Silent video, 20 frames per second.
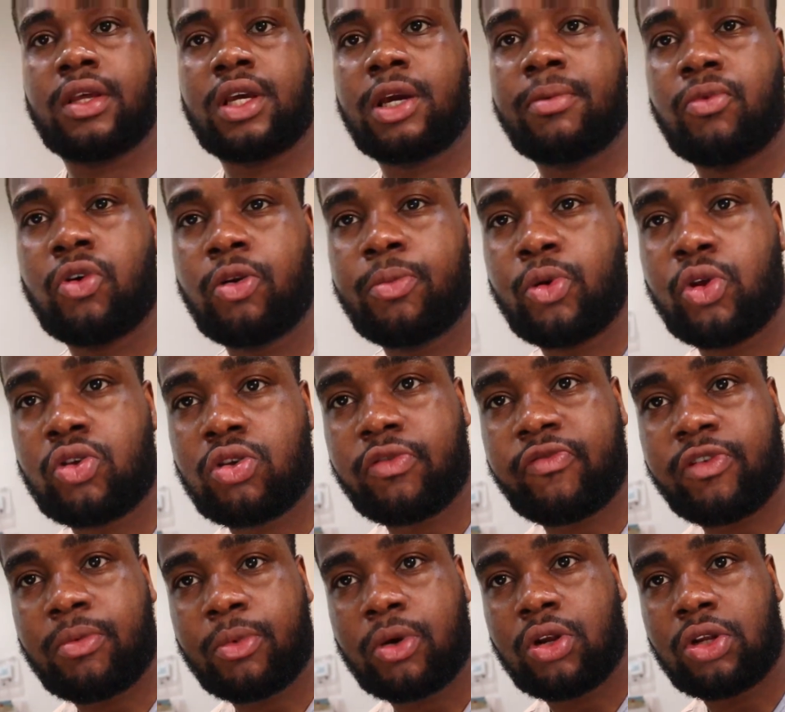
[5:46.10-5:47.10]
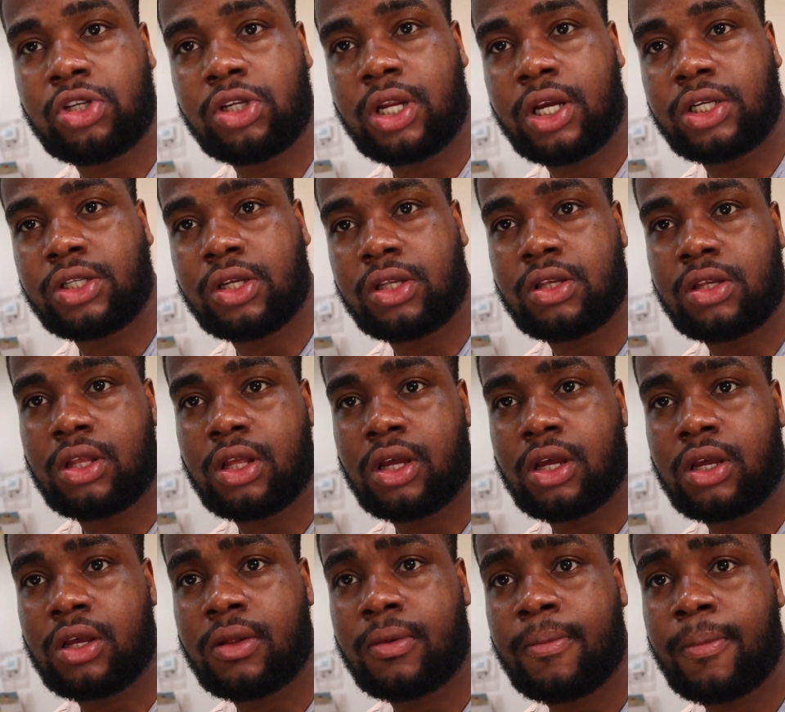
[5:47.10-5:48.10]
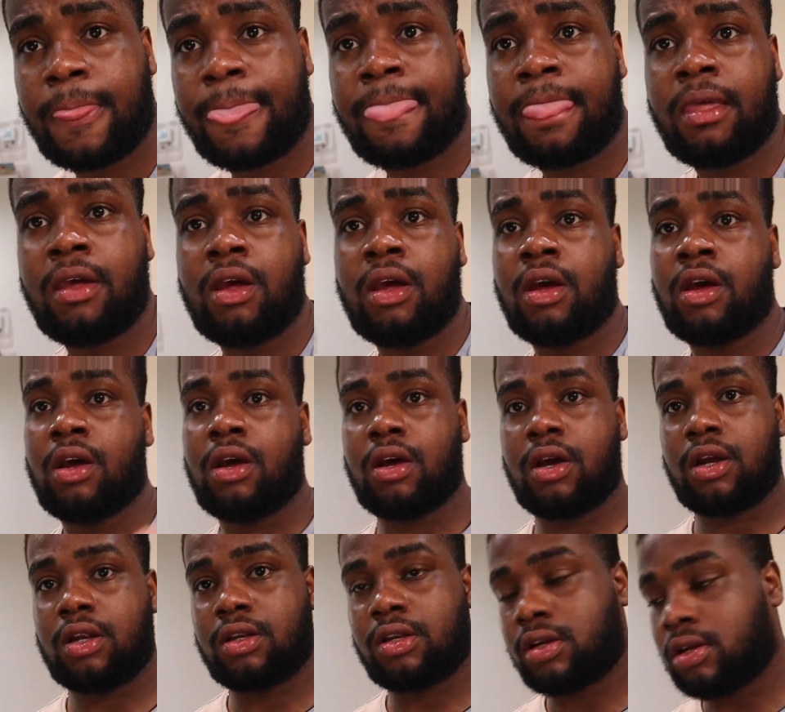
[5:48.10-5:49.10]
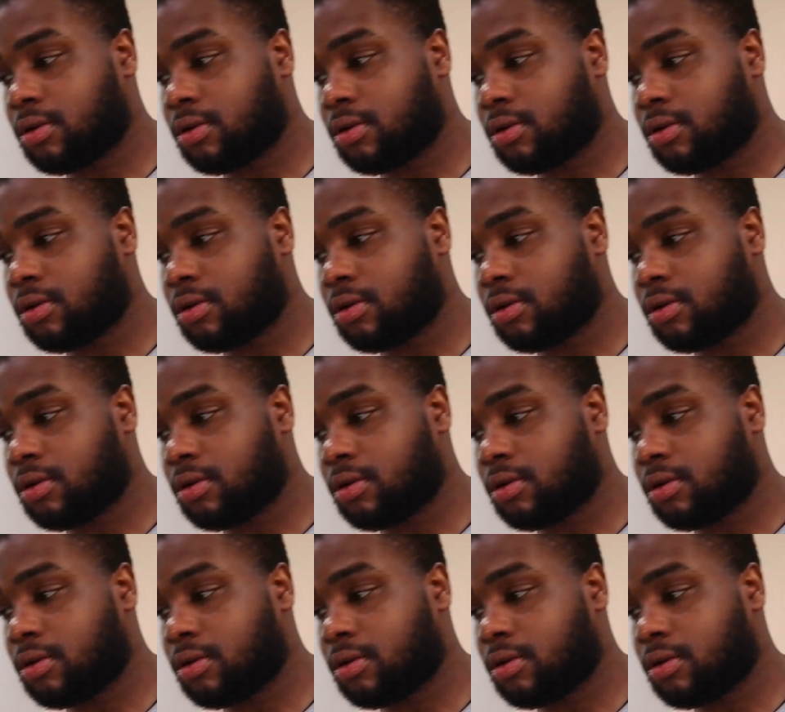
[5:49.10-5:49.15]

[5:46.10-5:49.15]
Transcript: think I'm gonna do some pharmacology lecture today, and